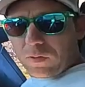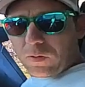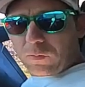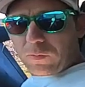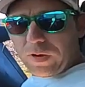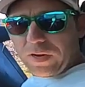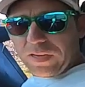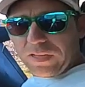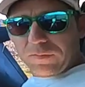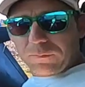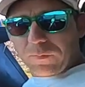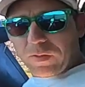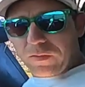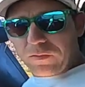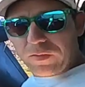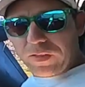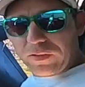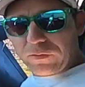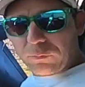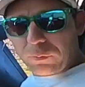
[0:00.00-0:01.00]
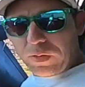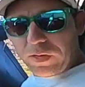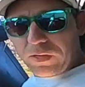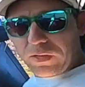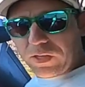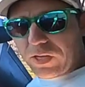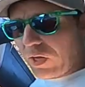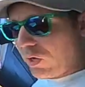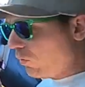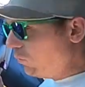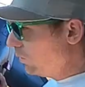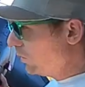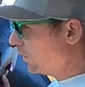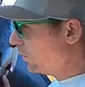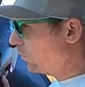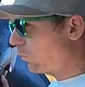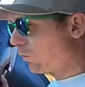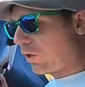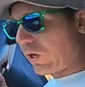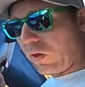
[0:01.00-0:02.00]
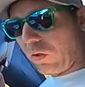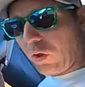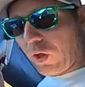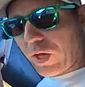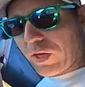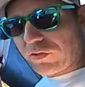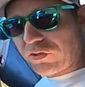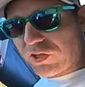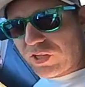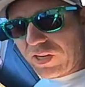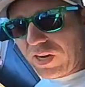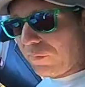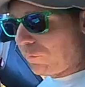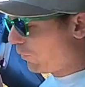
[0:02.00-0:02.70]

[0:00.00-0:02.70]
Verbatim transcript: Alrighty, everything's ready to go. We're gonna launch it.